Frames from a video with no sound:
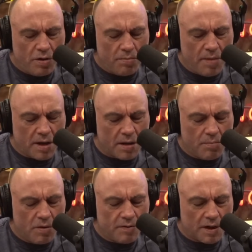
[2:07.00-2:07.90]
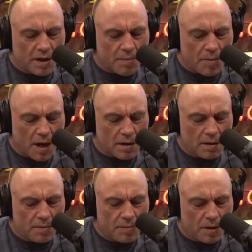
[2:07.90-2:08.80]
you're making a movie like
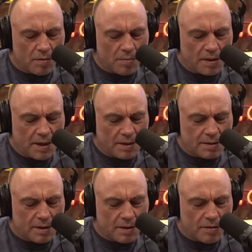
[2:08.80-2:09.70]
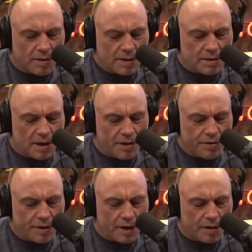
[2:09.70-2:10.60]
Apocalypto, I mean, that's a crazy
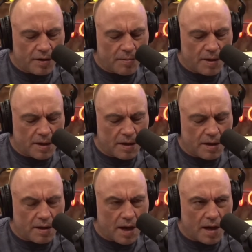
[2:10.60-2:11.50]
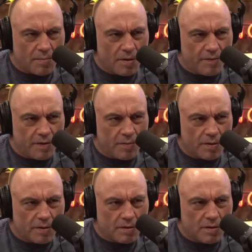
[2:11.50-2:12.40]
undertaking. You're making an entire movie where
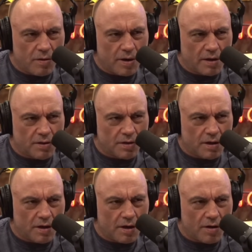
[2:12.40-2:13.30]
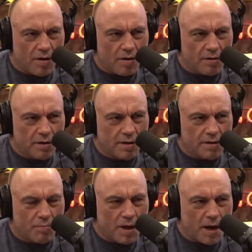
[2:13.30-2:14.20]
there's no English in it at all, and it's a
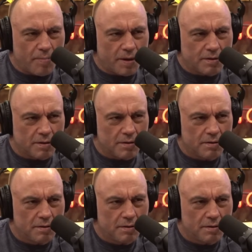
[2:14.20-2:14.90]
blockbuster.